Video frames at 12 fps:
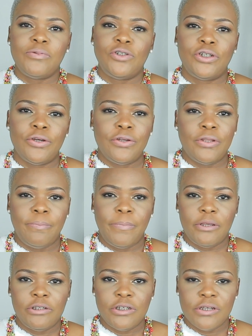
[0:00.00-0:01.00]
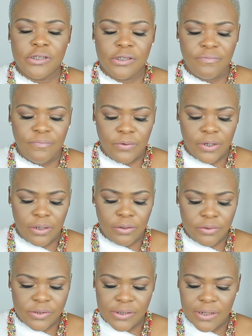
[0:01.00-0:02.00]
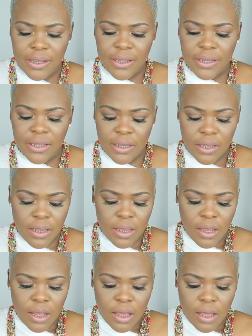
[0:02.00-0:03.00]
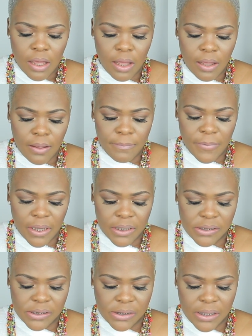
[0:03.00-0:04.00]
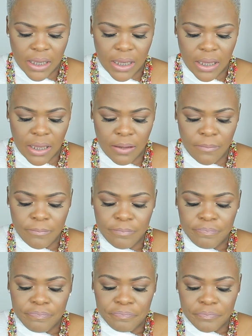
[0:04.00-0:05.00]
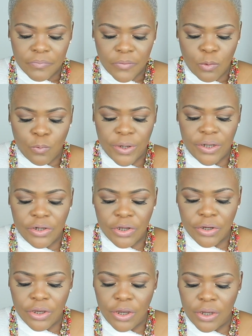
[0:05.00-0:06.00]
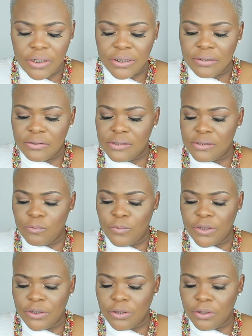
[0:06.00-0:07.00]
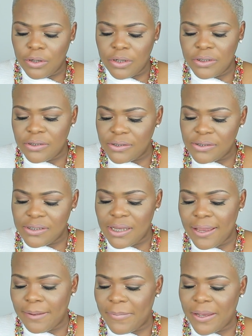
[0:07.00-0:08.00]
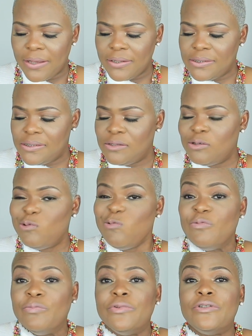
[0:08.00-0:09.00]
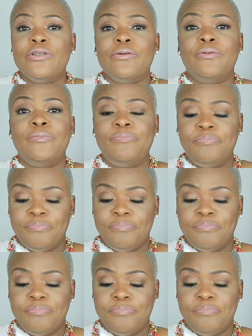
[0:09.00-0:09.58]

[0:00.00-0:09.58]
show you the pictures of what it looks like. It's the window curtain tie backs. So